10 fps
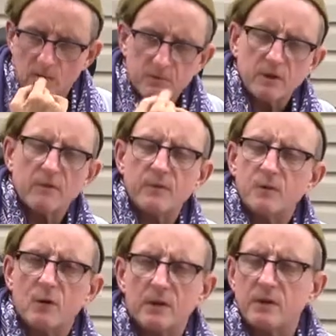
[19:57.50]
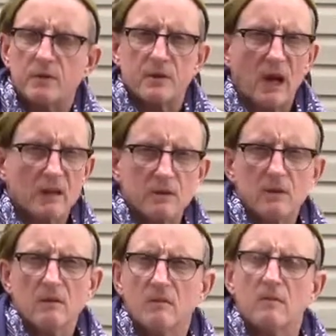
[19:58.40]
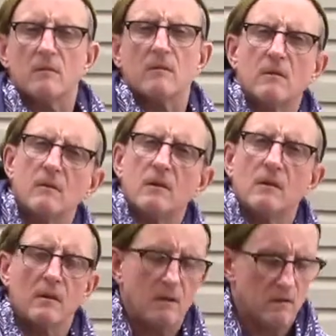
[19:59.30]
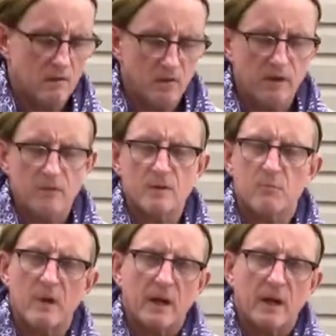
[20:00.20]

I'm sure if you talk to your doctor, he'll give you some